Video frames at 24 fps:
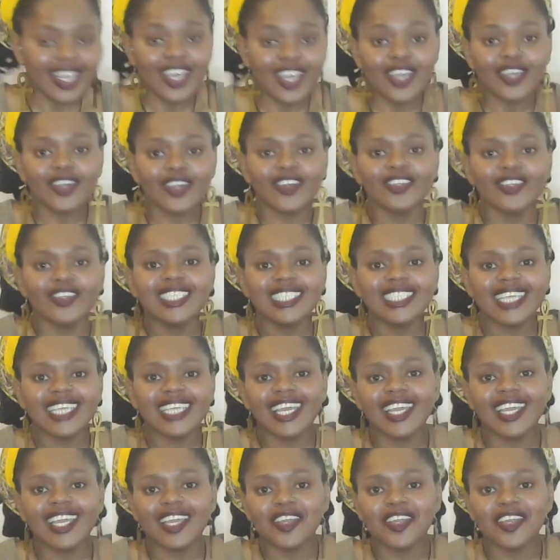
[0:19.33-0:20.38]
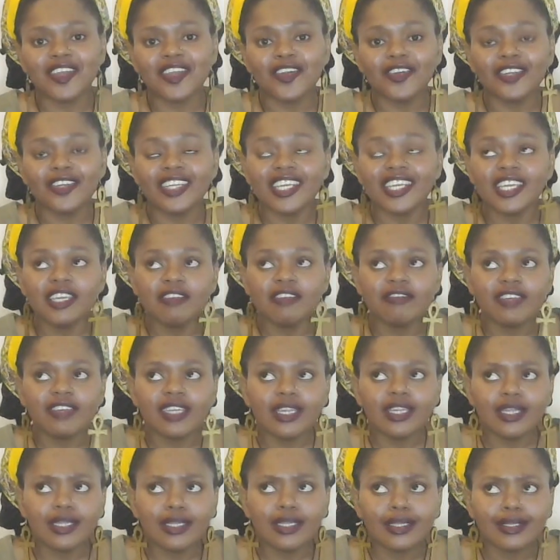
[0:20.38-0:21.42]
Good day, good
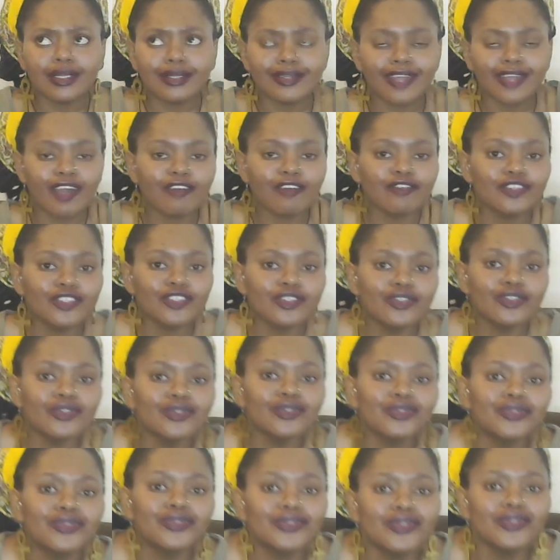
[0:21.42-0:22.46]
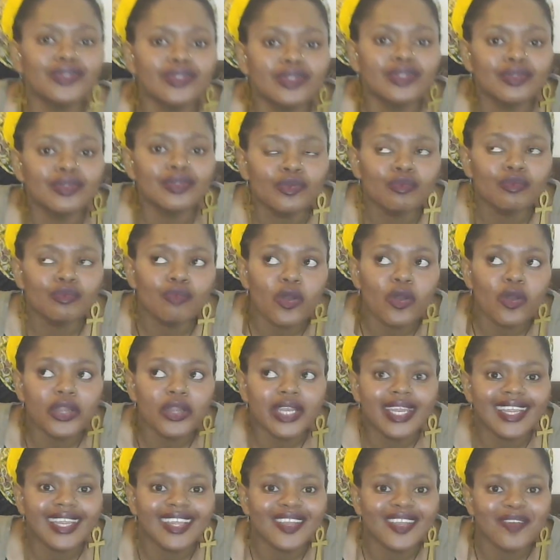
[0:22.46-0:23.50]
evening, good afternoon, good
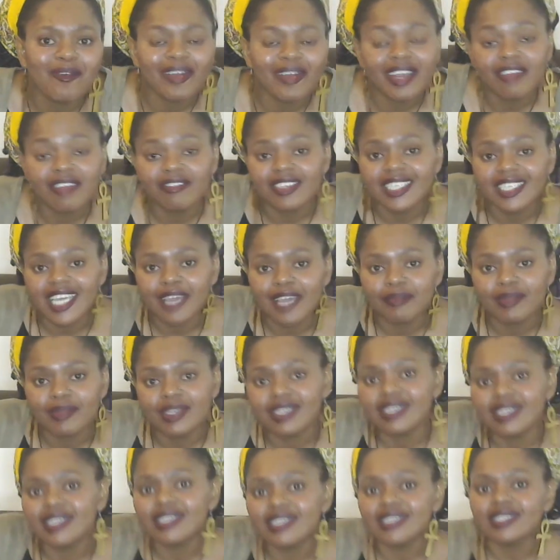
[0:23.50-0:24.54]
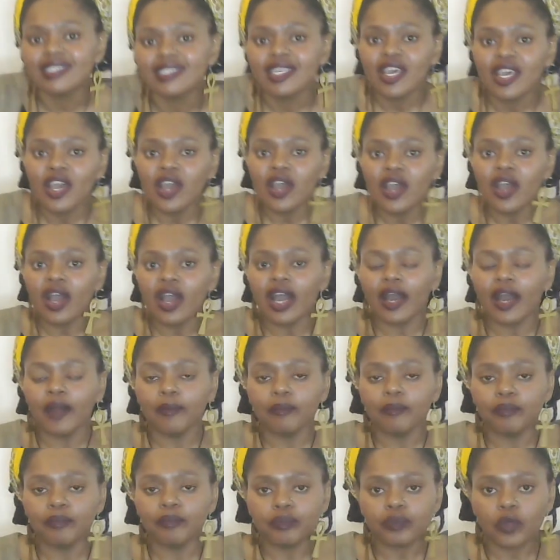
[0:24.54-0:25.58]
morning, whatever time it is,
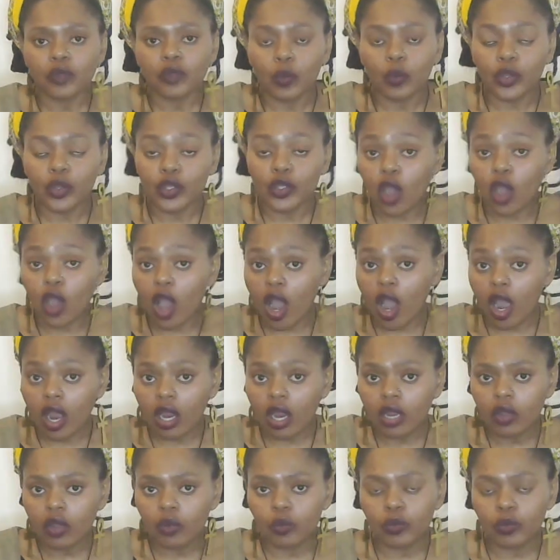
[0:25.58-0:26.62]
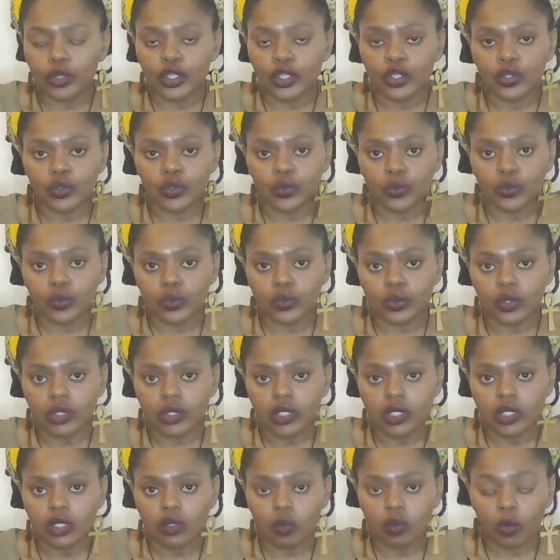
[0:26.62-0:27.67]
where you are when you
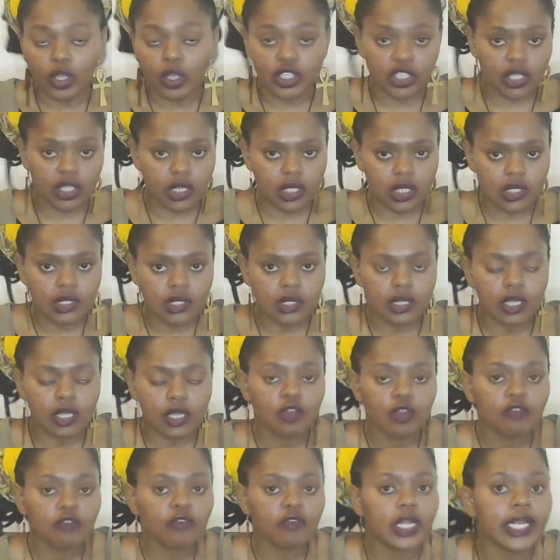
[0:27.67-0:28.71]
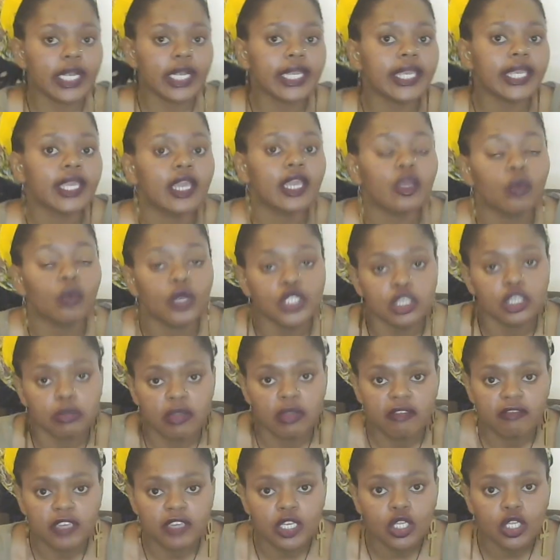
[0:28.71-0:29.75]
watching this. Thank you for clicking and watching
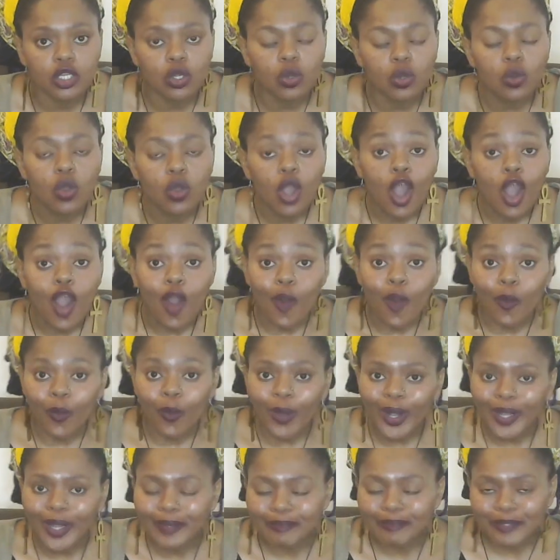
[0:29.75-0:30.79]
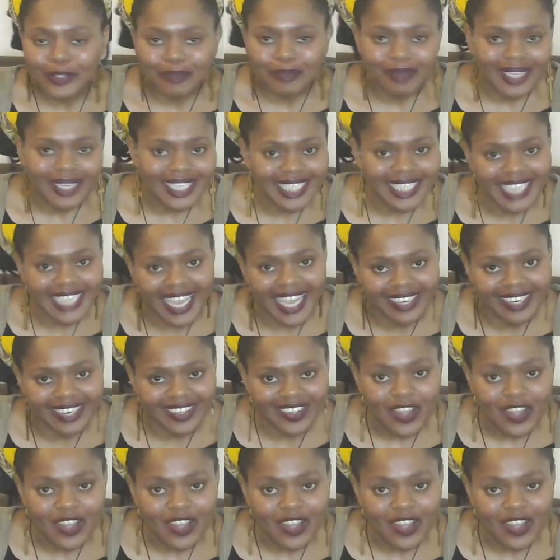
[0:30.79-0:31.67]
my video. Welcome to my channel.